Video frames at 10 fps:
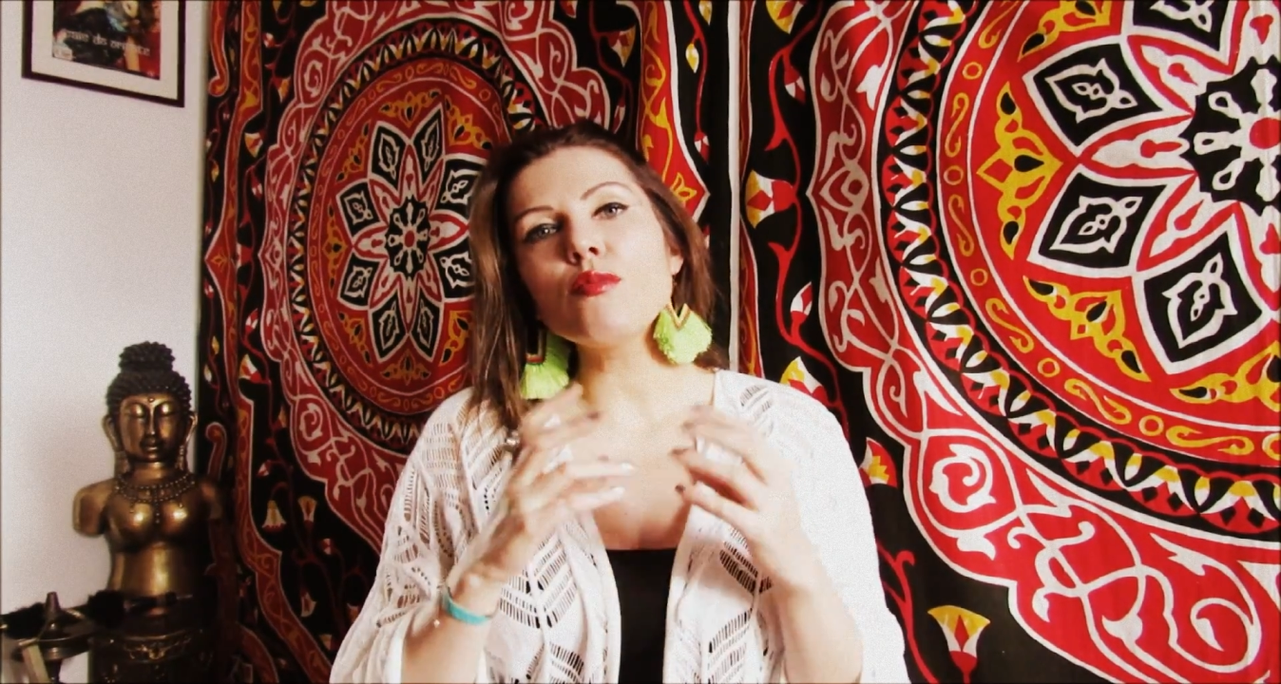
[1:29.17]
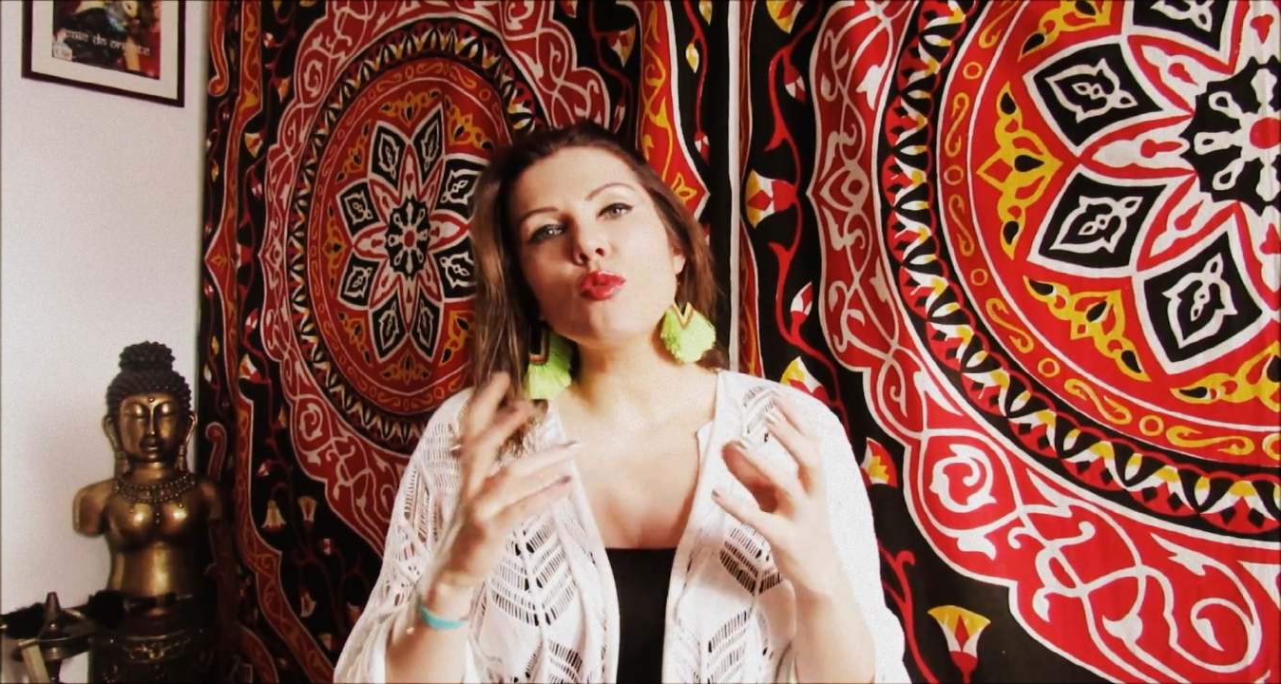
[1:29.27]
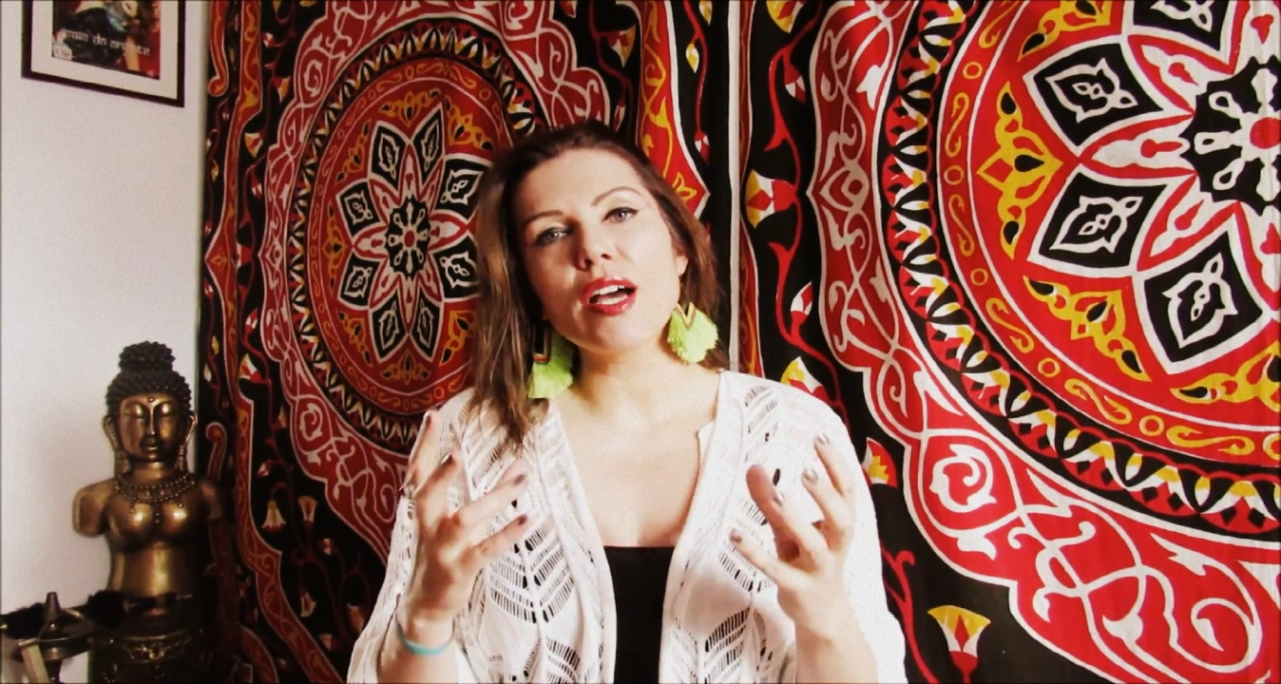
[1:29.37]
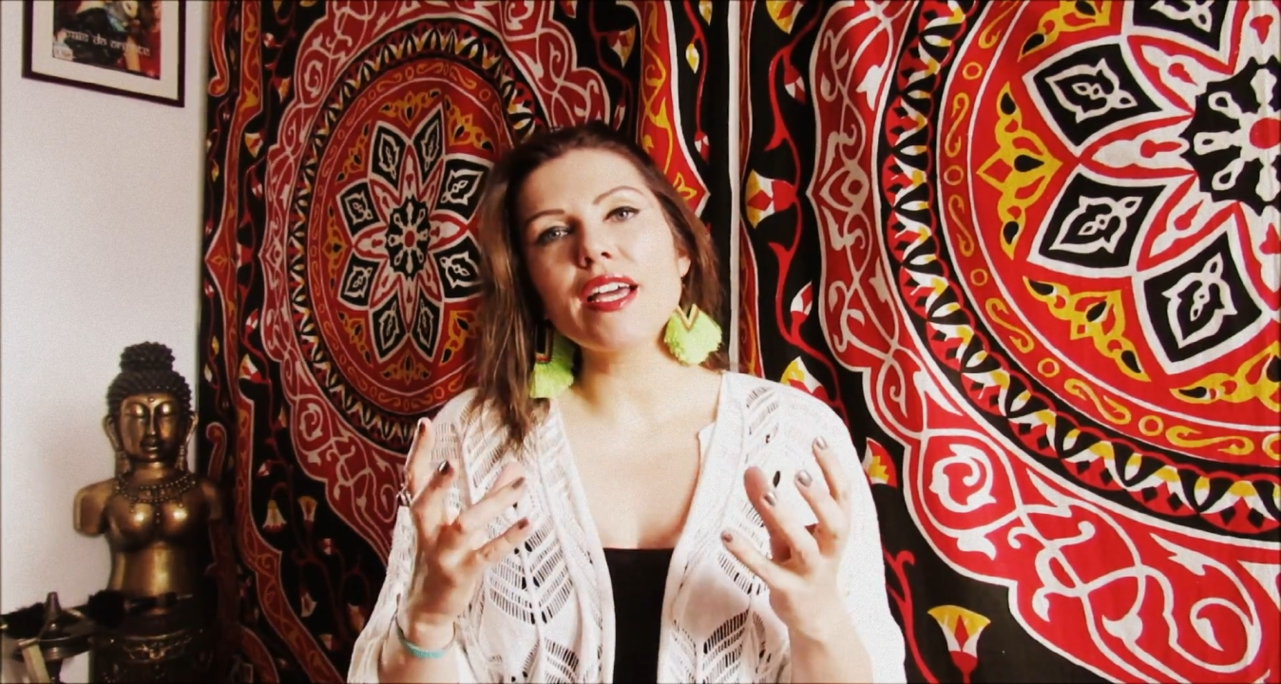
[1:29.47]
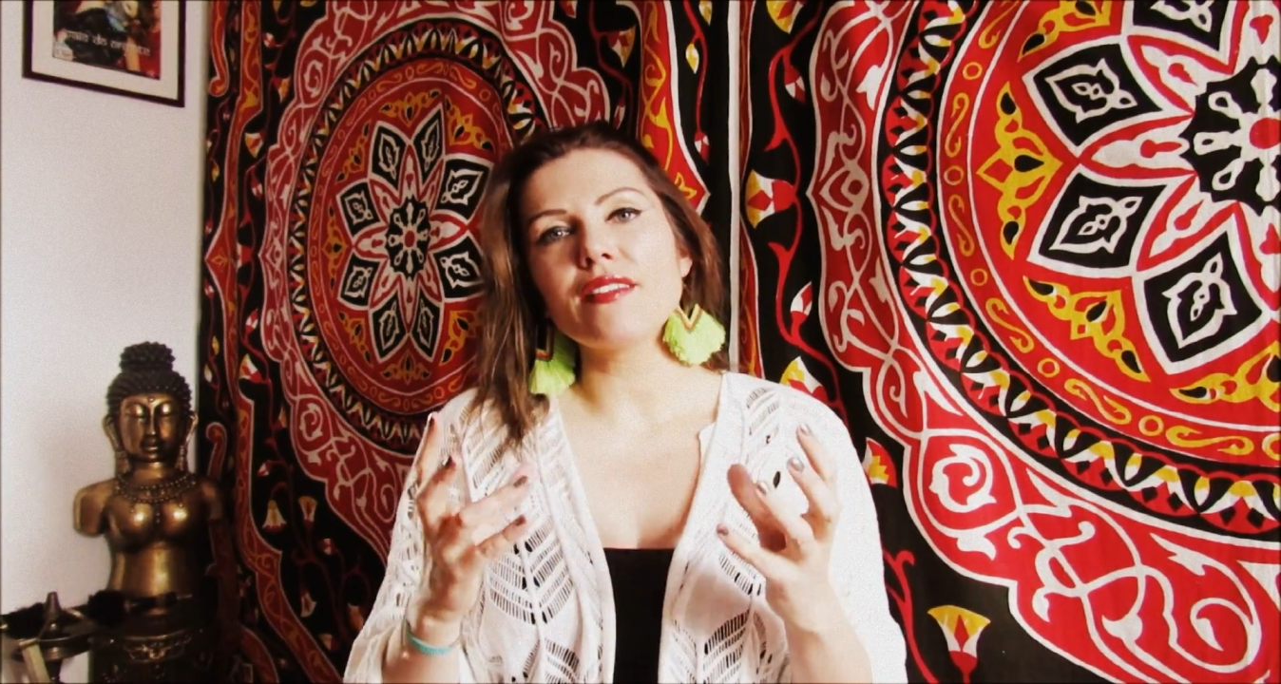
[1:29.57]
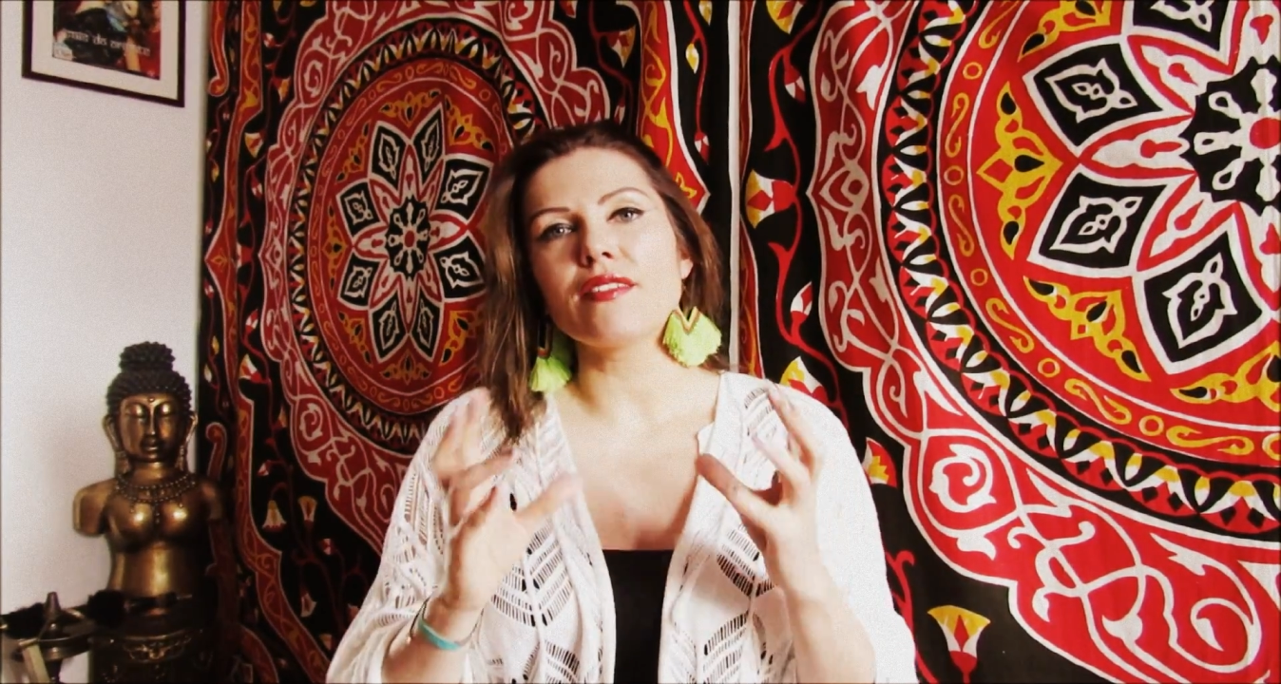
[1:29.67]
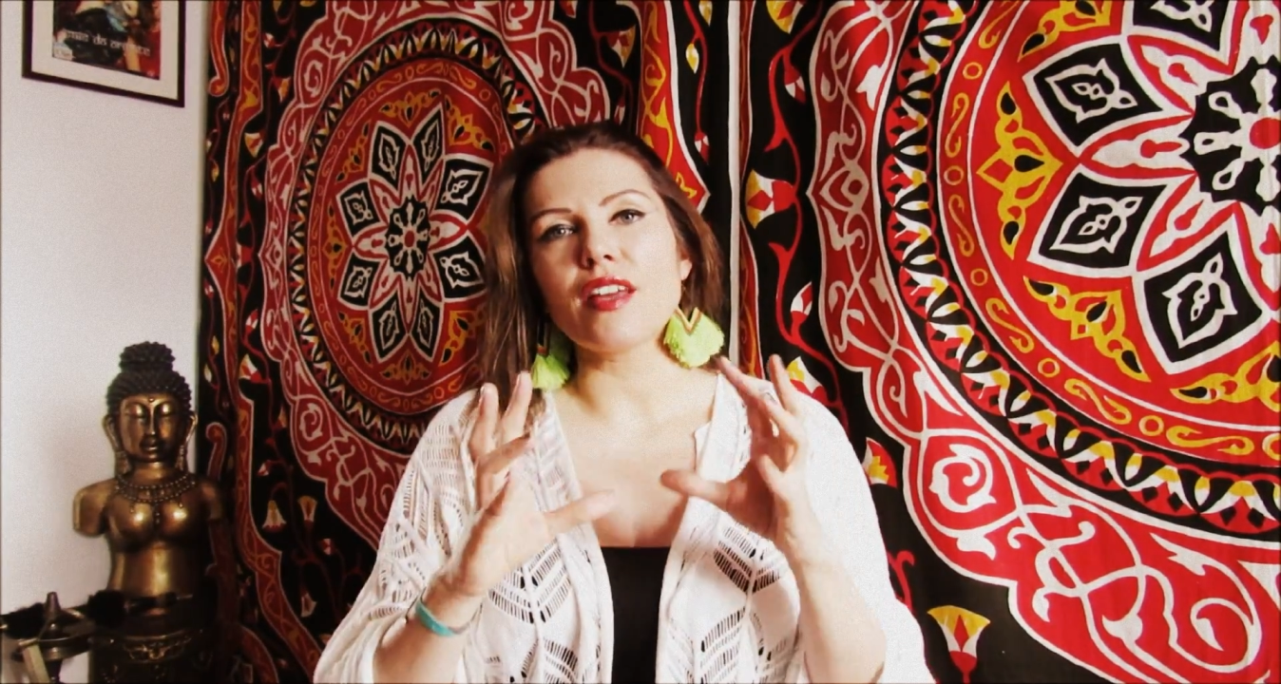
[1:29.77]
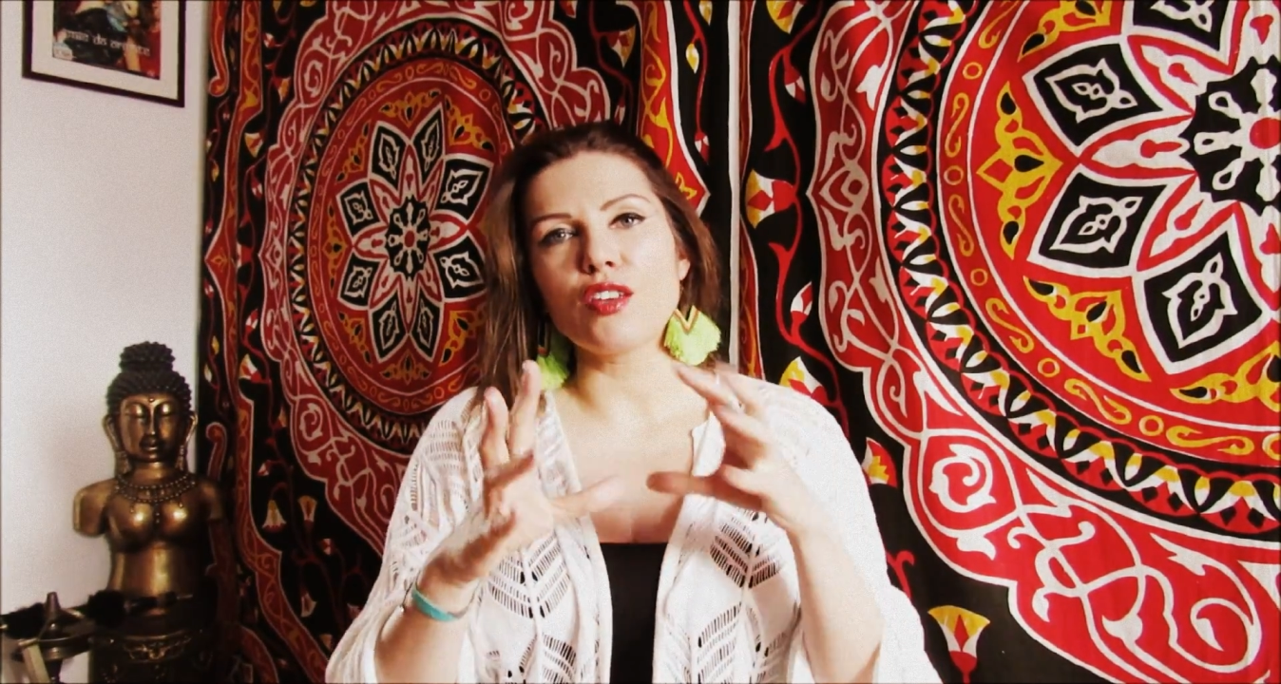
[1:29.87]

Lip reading: way that I